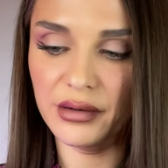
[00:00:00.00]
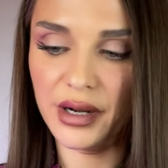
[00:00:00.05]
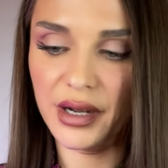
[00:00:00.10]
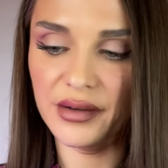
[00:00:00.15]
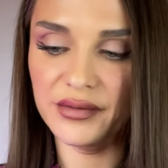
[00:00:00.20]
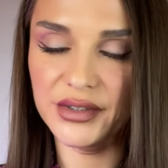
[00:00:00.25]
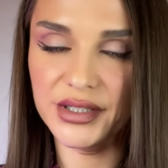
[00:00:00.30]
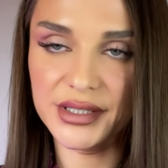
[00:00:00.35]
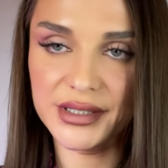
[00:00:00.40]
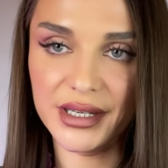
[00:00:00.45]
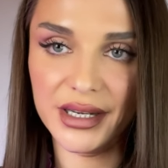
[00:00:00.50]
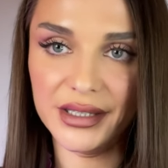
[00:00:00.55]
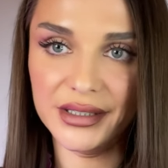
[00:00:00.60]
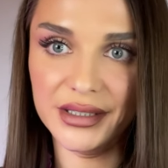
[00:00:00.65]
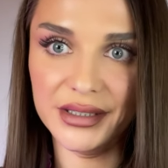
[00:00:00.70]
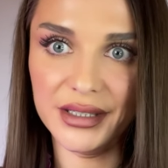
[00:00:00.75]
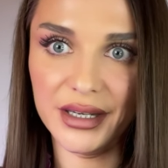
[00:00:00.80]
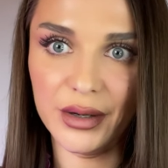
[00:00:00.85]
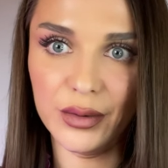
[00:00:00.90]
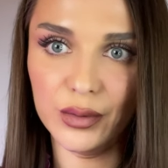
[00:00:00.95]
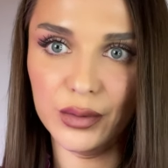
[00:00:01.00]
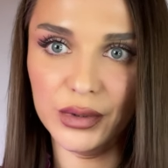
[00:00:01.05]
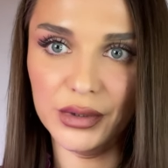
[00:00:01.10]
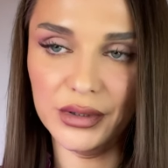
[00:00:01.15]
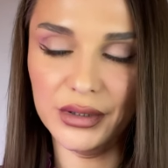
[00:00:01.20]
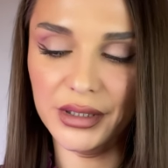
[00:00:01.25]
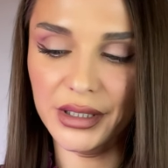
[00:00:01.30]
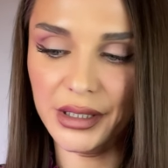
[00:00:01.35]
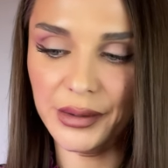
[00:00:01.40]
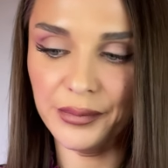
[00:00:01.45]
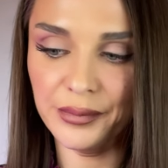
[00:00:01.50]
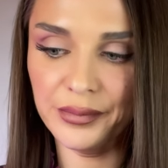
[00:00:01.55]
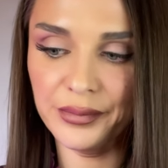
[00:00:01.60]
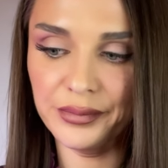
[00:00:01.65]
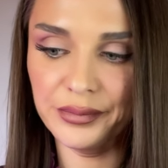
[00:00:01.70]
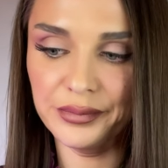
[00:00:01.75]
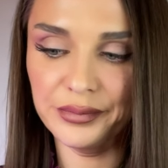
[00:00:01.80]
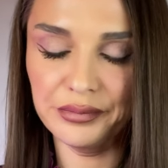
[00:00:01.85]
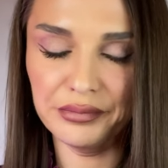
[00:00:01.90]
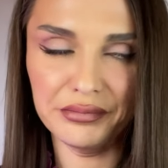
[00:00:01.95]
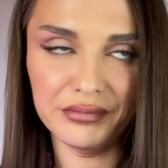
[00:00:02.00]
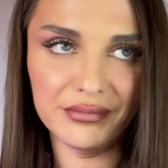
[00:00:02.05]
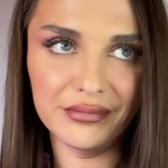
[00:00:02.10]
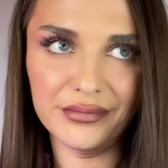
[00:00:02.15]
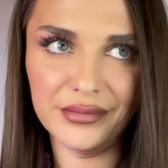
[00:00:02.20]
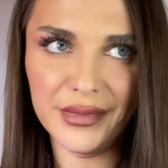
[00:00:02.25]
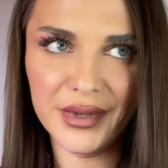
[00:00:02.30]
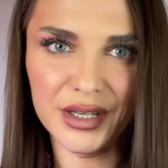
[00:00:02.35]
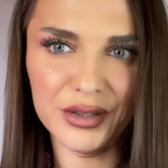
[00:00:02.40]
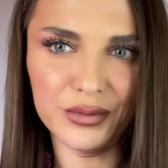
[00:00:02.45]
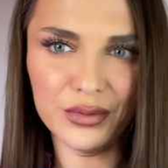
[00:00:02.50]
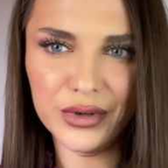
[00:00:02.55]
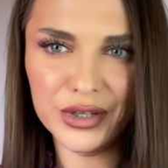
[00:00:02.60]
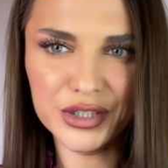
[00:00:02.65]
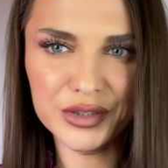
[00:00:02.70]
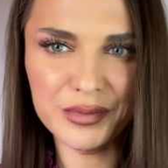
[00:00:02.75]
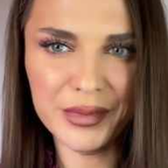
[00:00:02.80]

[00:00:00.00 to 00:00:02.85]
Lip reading: I've decided I will not wash